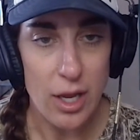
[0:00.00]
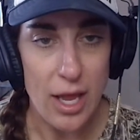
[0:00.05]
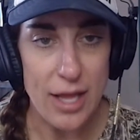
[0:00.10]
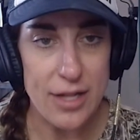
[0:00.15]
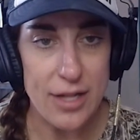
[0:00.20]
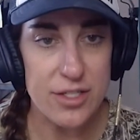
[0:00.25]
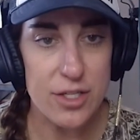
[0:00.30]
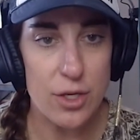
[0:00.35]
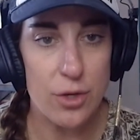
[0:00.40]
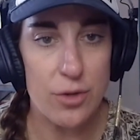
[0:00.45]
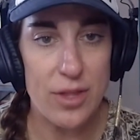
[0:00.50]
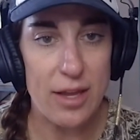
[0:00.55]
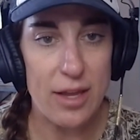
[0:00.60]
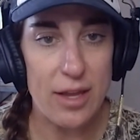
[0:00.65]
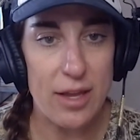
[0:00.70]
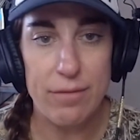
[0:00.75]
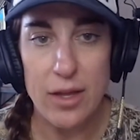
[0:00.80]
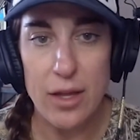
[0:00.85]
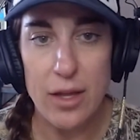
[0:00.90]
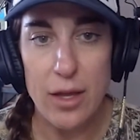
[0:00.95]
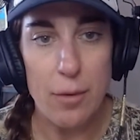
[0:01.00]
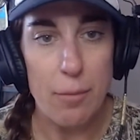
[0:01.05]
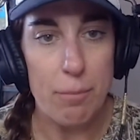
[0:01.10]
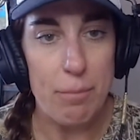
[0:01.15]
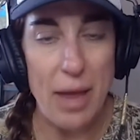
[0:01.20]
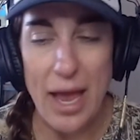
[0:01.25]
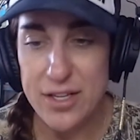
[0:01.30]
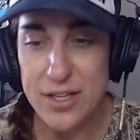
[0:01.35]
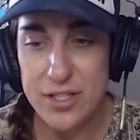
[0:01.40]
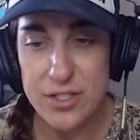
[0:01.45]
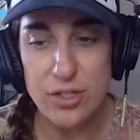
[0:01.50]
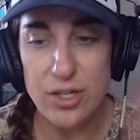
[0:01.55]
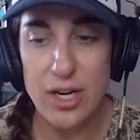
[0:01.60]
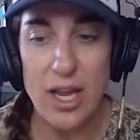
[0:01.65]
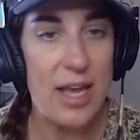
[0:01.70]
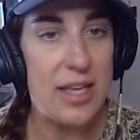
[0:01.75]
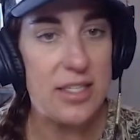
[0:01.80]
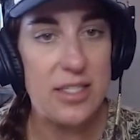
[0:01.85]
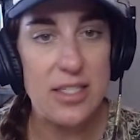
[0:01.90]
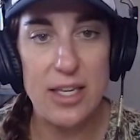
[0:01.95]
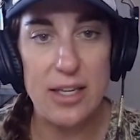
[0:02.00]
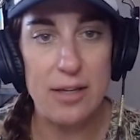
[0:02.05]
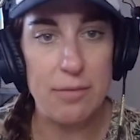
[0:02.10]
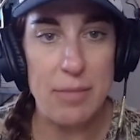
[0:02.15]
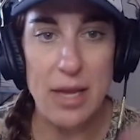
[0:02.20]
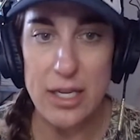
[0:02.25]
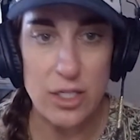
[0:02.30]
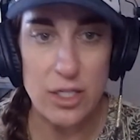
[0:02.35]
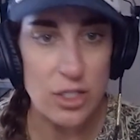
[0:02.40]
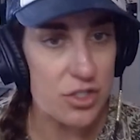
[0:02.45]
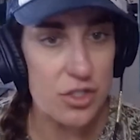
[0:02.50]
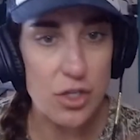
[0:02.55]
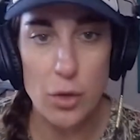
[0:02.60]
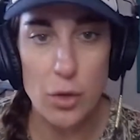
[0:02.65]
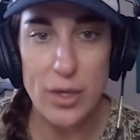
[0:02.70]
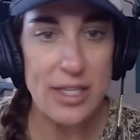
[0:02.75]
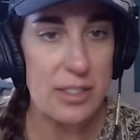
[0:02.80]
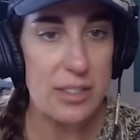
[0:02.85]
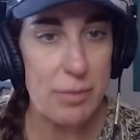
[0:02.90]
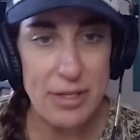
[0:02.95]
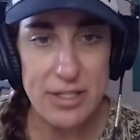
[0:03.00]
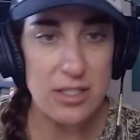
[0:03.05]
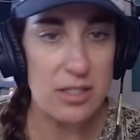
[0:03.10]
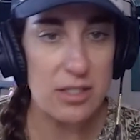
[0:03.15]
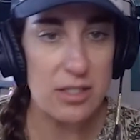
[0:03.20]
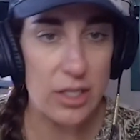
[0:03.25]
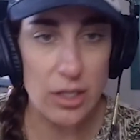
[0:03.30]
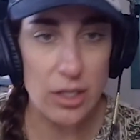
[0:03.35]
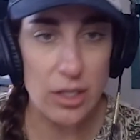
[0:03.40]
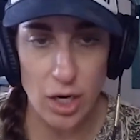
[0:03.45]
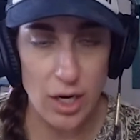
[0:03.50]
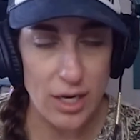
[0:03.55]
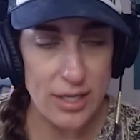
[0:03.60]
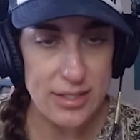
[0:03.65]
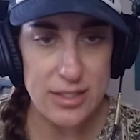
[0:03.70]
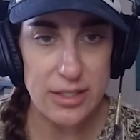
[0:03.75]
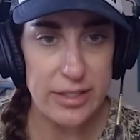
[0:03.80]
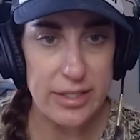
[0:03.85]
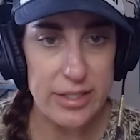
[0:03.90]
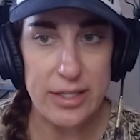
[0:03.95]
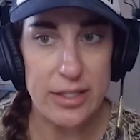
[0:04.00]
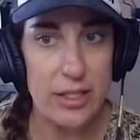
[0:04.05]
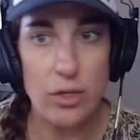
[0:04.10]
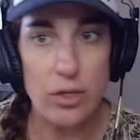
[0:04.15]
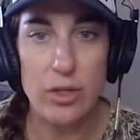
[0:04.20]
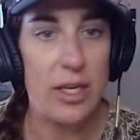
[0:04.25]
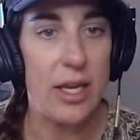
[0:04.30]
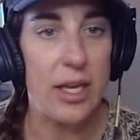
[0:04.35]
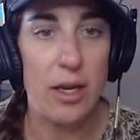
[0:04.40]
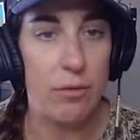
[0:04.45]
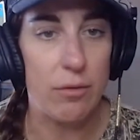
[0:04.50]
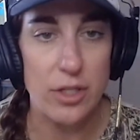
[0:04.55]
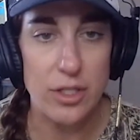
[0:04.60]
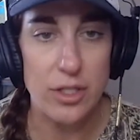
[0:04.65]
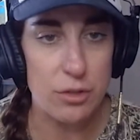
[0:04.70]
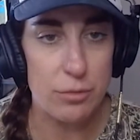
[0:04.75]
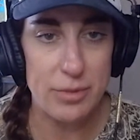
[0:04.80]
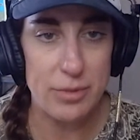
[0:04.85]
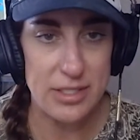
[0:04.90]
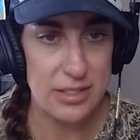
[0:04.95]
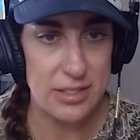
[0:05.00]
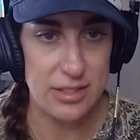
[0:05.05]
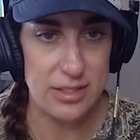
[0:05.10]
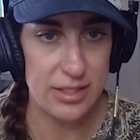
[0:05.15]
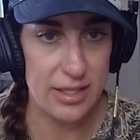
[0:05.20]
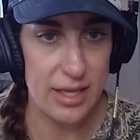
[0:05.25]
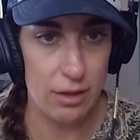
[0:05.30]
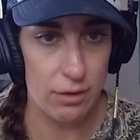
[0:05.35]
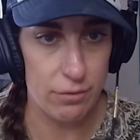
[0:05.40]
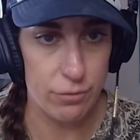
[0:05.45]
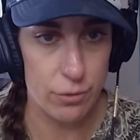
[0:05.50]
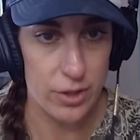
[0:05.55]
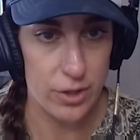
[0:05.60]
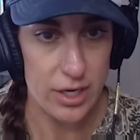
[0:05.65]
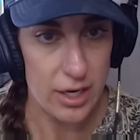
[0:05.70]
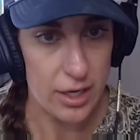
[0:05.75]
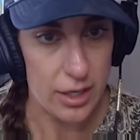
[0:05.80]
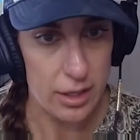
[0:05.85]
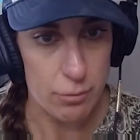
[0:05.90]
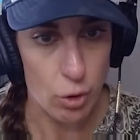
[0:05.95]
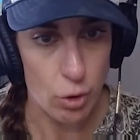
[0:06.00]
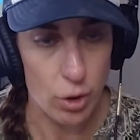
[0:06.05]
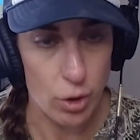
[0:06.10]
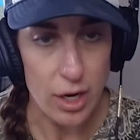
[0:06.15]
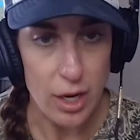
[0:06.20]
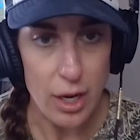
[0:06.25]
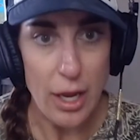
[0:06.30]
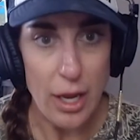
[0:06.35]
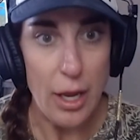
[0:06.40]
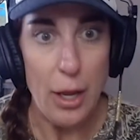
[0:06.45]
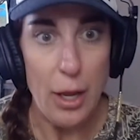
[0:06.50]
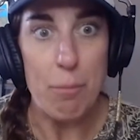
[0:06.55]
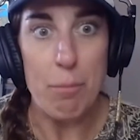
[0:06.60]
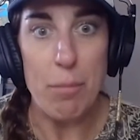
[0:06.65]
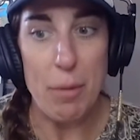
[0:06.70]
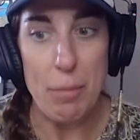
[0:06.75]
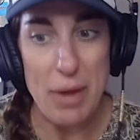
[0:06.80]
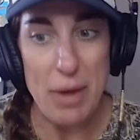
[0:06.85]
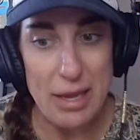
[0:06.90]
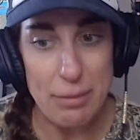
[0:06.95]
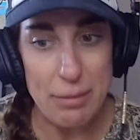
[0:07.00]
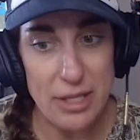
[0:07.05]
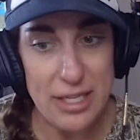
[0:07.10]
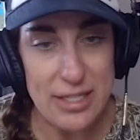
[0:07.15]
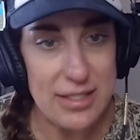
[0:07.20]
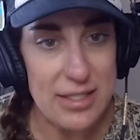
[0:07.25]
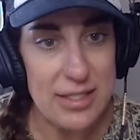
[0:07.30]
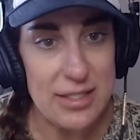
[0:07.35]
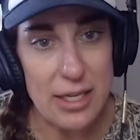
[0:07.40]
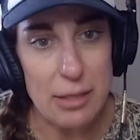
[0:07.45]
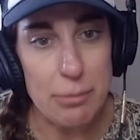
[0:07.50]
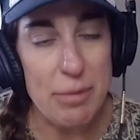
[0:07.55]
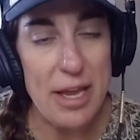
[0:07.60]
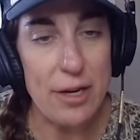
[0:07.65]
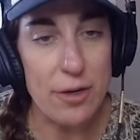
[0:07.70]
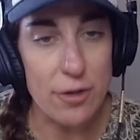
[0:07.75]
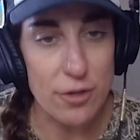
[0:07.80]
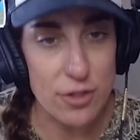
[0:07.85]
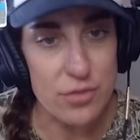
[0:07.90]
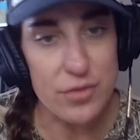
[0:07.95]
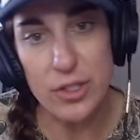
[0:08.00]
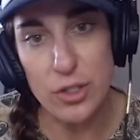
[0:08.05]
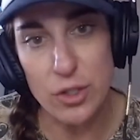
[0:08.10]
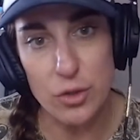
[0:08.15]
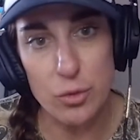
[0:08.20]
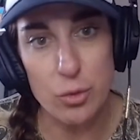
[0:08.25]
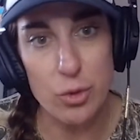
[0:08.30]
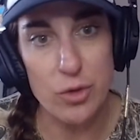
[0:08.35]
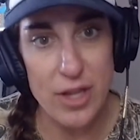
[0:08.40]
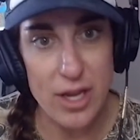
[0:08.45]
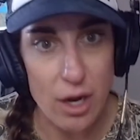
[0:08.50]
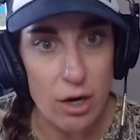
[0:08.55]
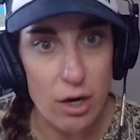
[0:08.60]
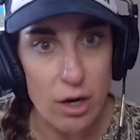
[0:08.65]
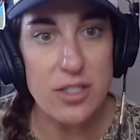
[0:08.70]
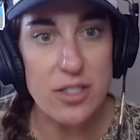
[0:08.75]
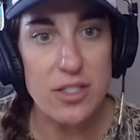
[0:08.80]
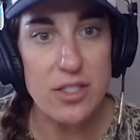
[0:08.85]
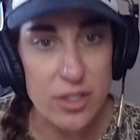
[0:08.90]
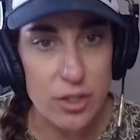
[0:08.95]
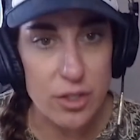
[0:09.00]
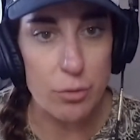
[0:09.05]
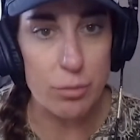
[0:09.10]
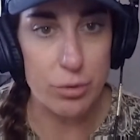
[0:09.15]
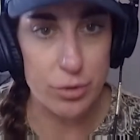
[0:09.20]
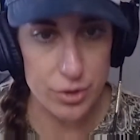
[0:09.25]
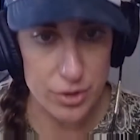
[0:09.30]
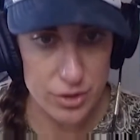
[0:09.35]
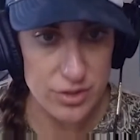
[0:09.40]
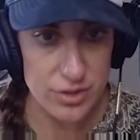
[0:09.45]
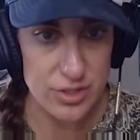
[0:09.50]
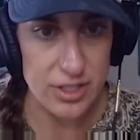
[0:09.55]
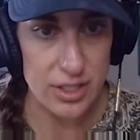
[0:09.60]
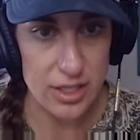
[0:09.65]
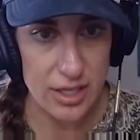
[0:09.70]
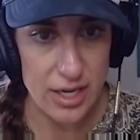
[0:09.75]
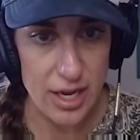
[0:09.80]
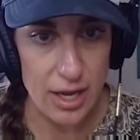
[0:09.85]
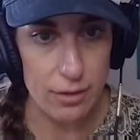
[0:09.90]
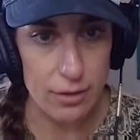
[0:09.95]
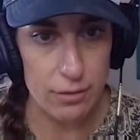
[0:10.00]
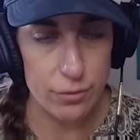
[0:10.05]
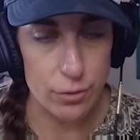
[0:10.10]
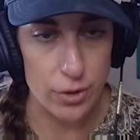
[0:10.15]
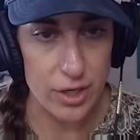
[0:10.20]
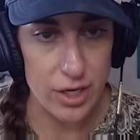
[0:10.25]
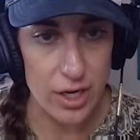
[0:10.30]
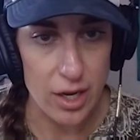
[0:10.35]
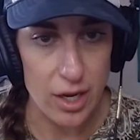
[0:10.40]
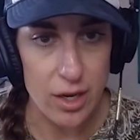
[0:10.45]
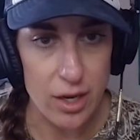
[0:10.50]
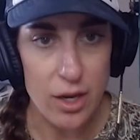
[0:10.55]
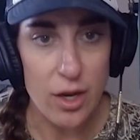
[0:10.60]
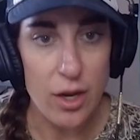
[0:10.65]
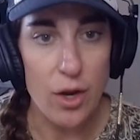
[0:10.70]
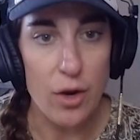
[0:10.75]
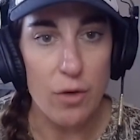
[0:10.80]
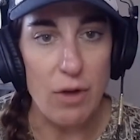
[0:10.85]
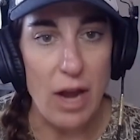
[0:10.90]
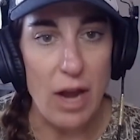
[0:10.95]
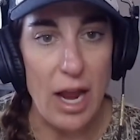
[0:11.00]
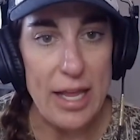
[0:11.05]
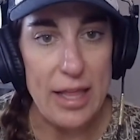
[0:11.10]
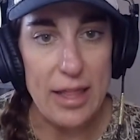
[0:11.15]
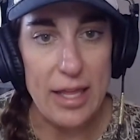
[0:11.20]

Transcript: And so they've bastardized it and made it so expensive and costly that you can't really do business in California anymore. But places like Bakersfield, where they are still producing in California, right?